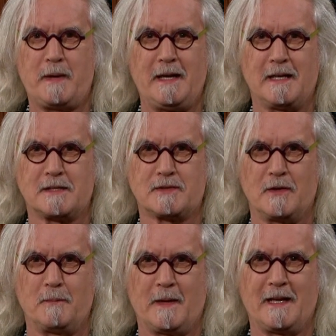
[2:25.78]
penis
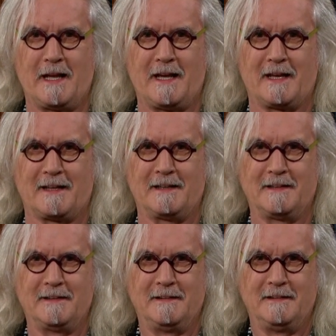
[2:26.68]
around my neck.
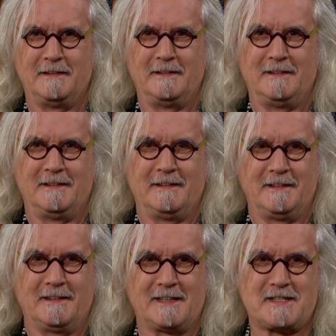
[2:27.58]

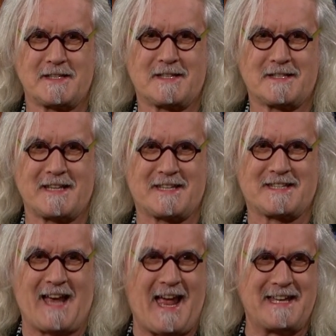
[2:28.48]
This is a
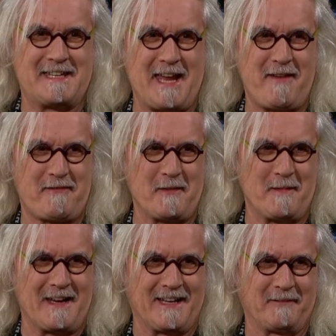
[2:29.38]
sad day for
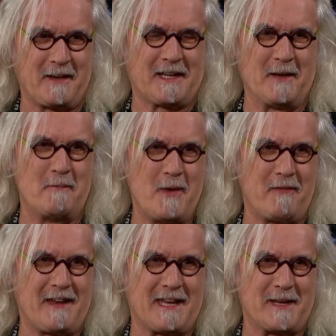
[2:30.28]
me. What kind of
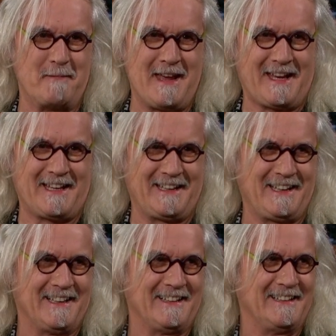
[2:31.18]
movie are you making here?